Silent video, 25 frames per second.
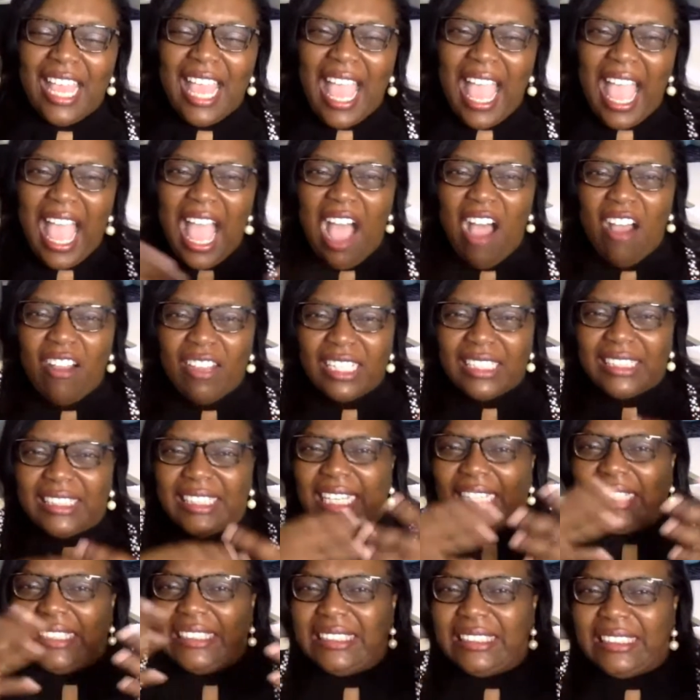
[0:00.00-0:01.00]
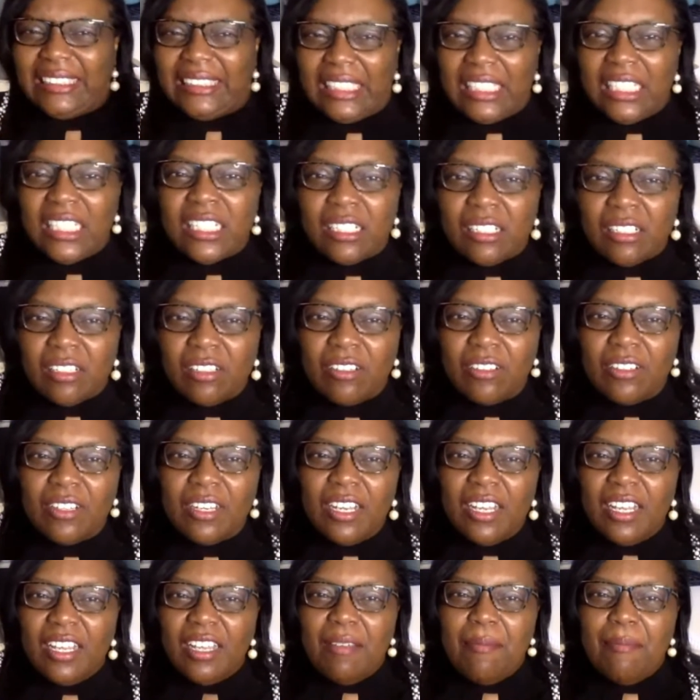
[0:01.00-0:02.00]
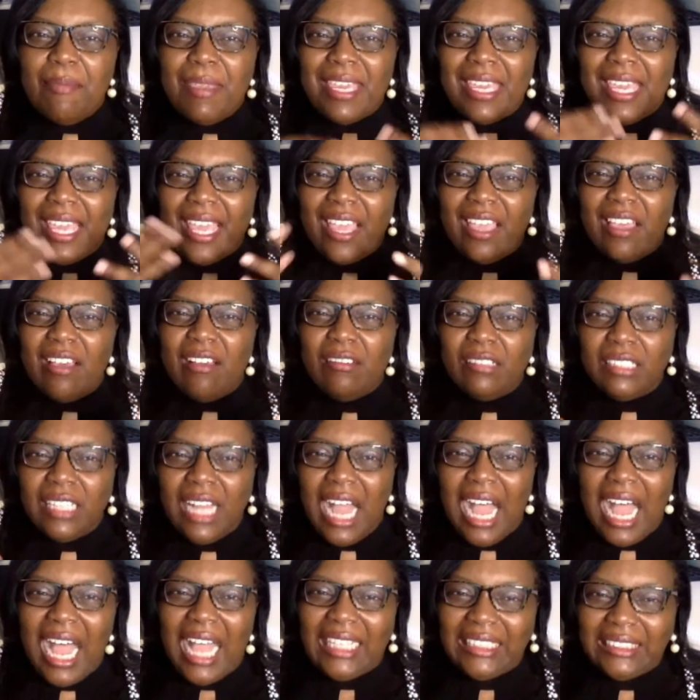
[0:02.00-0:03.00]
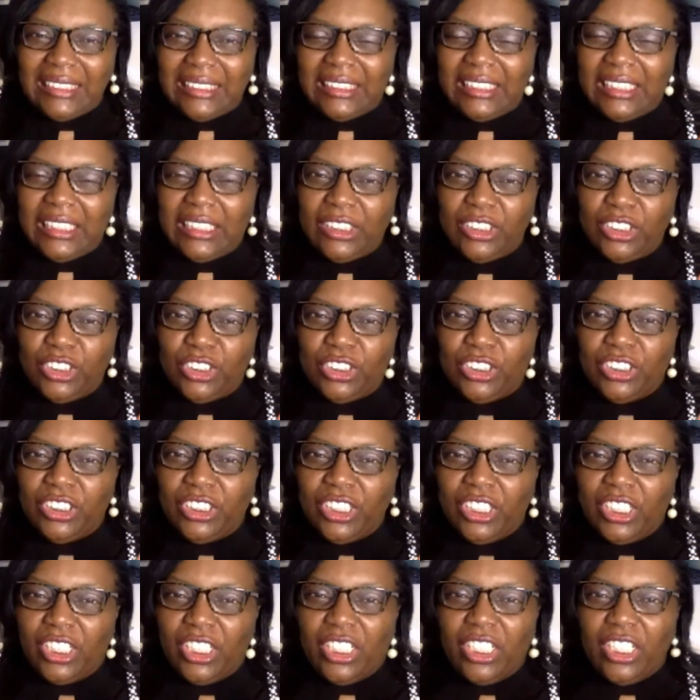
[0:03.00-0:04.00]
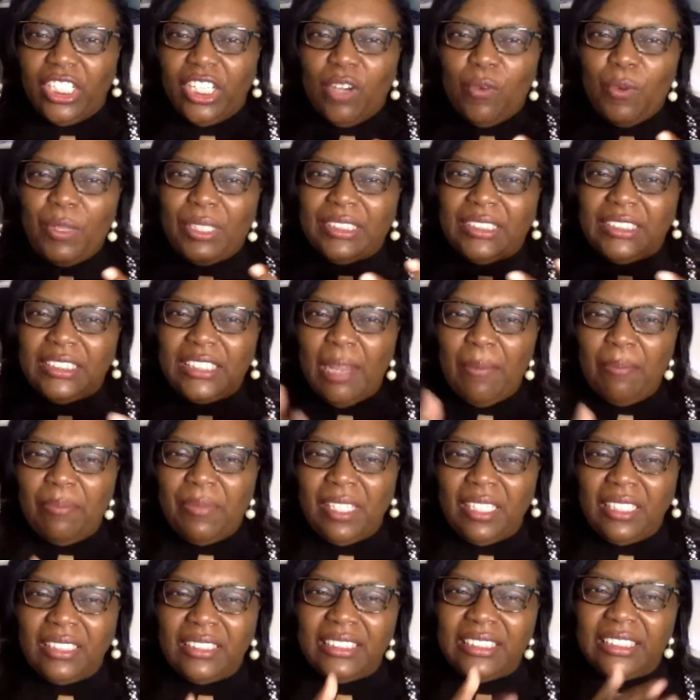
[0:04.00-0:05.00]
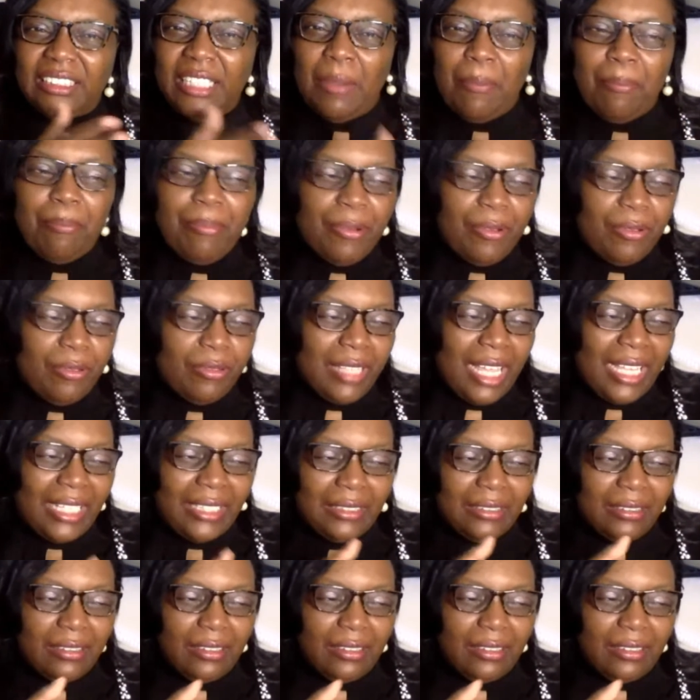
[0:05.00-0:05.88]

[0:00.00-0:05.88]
how could they still be held hostage with something simple, like,